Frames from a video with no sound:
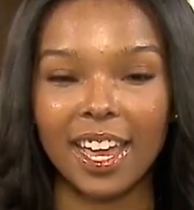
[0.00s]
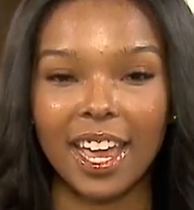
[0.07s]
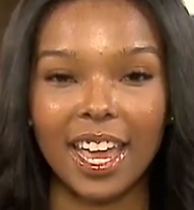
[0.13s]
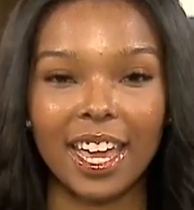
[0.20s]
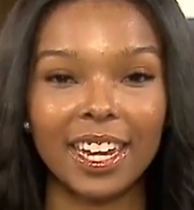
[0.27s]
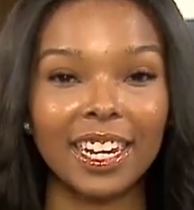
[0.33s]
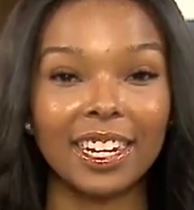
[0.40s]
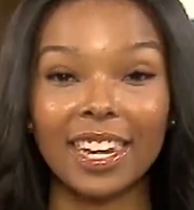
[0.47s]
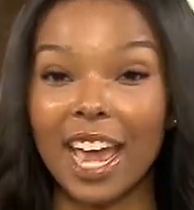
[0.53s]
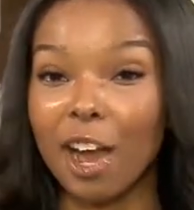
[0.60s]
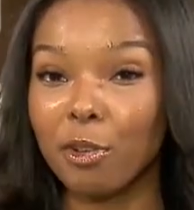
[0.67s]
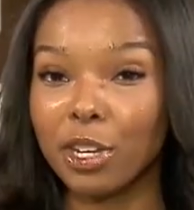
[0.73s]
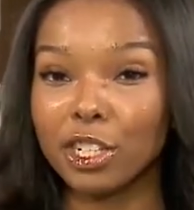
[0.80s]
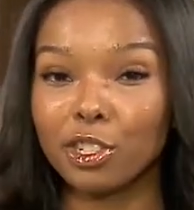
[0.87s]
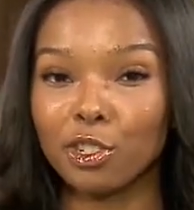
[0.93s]
and
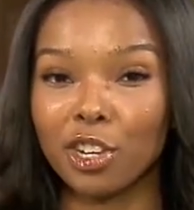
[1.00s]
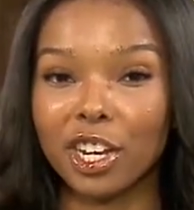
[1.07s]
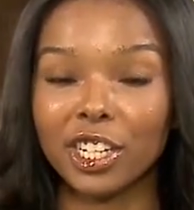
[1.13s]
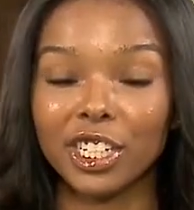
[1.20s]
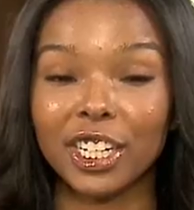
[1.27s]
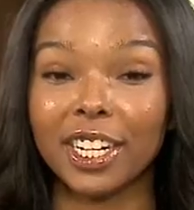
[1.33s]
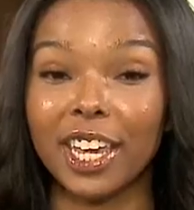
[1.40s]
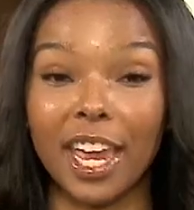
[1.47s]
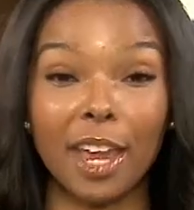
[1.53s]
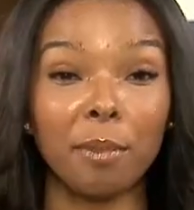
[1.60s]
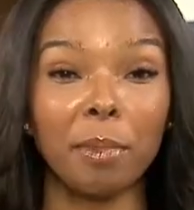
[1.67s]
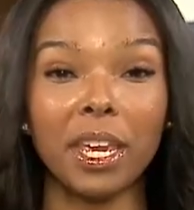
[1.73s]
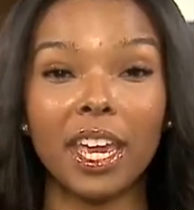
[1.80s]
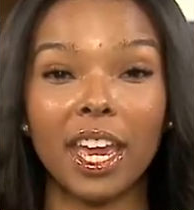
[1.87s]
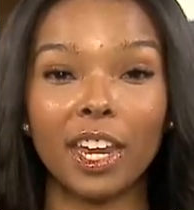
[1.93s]
now construction can
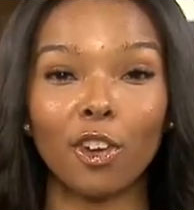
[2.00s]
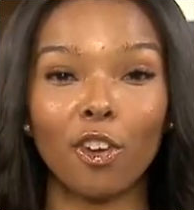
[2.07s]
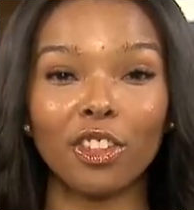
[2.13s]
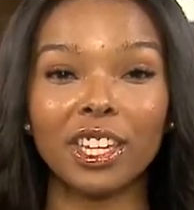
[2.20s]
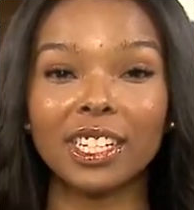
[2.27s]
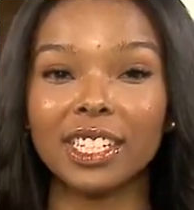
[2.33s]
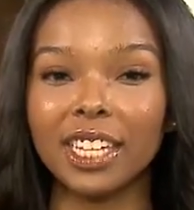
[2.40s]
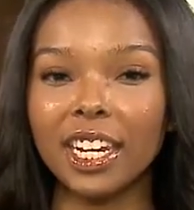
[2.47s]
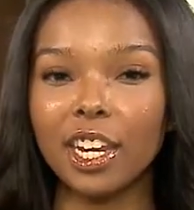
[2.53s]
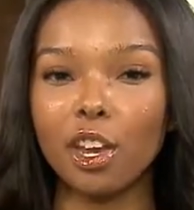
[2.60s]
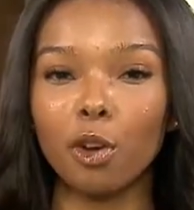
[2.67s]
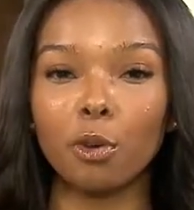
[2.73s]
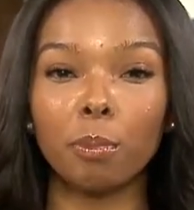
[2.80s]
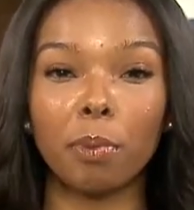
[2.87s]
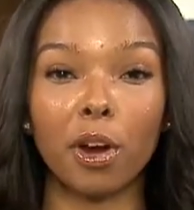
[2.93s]
begin on the
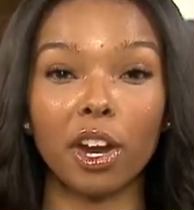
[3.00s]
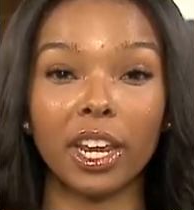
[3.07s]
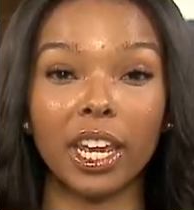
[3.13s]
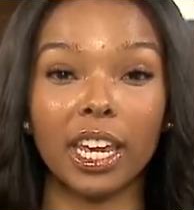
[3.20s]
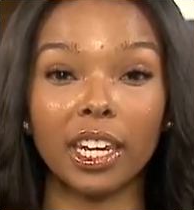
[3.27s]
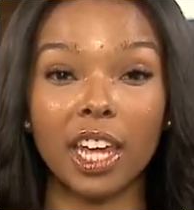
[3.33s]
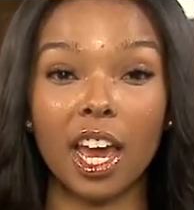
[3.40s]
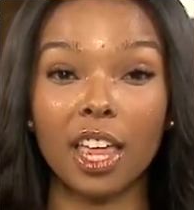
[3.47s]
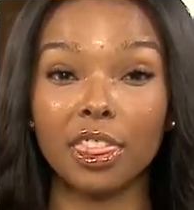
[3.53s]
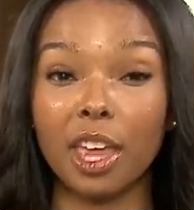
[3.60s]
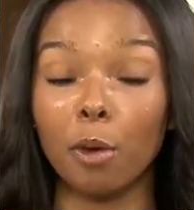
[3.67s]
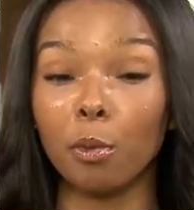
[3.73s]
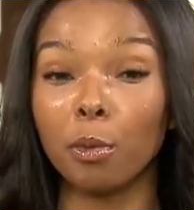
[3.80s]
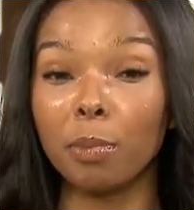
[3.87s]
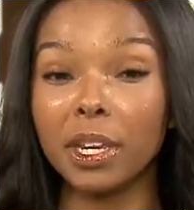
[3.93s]
city-owned parking lot
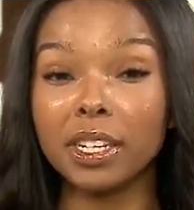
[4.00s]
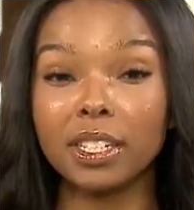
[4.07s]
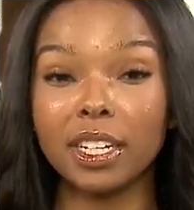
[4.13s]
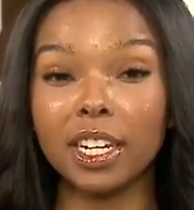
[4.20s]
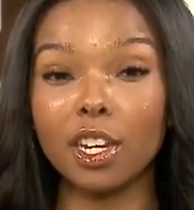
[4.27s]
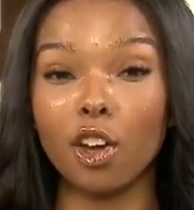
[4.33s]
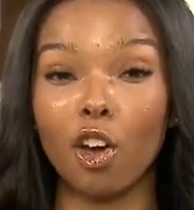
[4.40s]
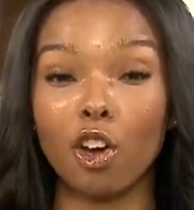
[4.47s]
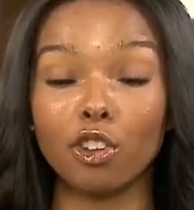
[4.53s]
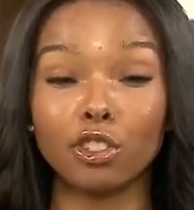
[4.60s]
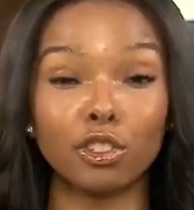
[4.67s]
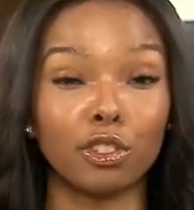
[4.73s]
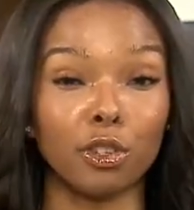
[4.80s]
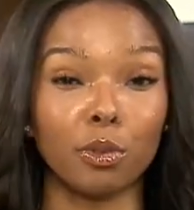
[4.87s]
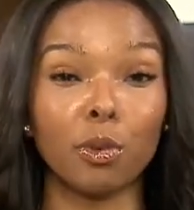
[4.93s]
that will be City
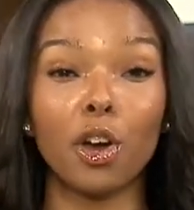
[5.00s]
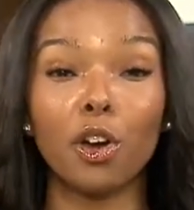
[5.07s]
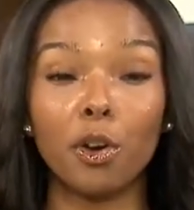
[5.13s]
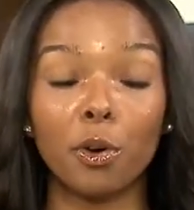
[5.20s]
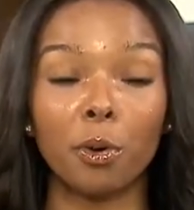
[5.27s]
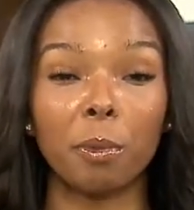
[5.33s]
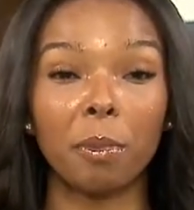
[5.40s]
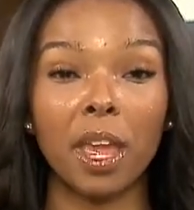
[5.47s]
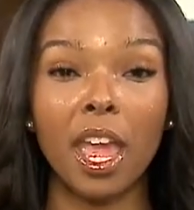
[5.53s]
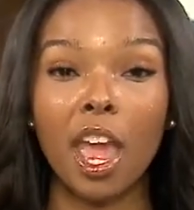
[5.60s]
Hall's new home.